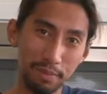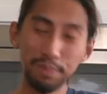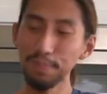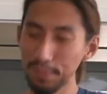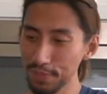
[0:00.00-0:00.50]

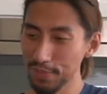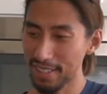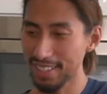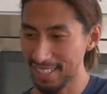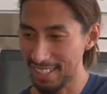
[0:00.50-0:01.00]
Mm-hmm.
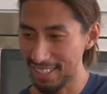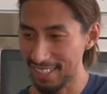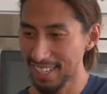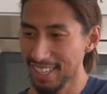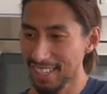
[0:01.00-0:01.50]
Kidding.
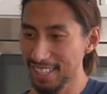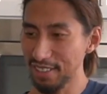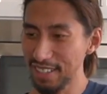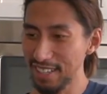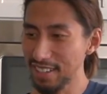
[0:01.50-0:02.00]
Here
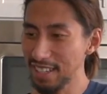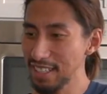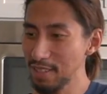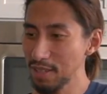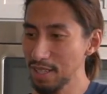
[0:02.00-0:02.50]
we go.
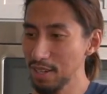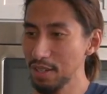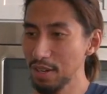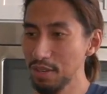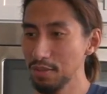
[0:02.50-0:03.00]
Let's see what's going
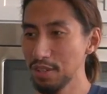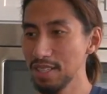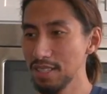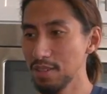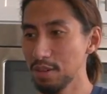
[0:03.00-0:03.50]
on for the
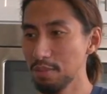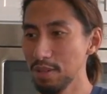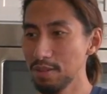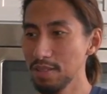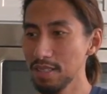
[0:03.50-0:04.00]

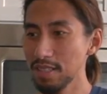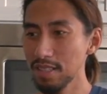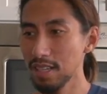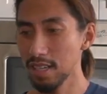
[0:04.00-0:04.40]
Scorpios.